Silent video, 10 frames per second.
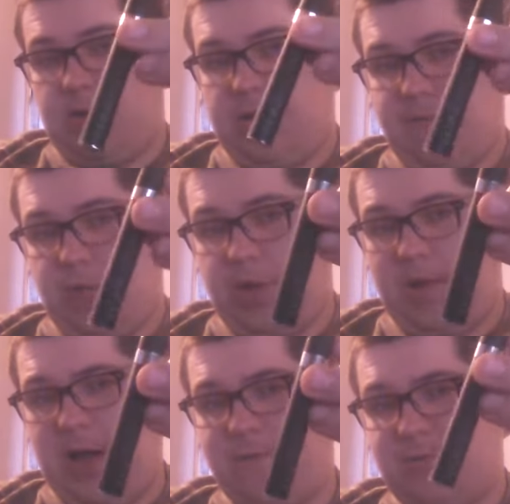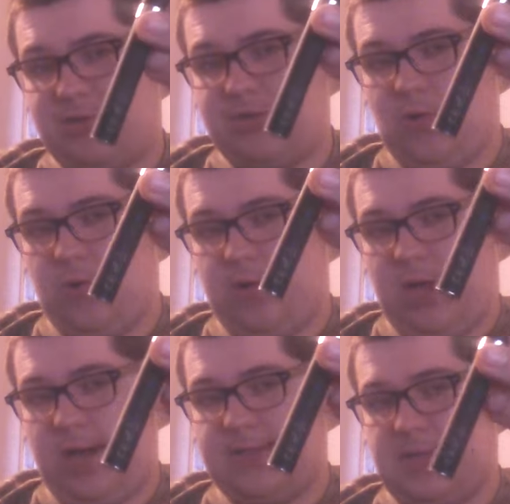when you buy them from the store, the
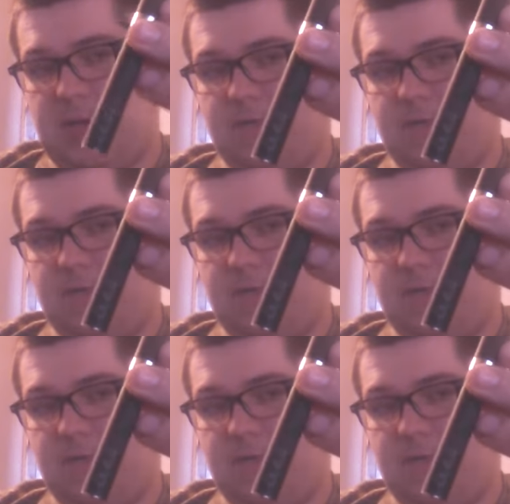Kangertech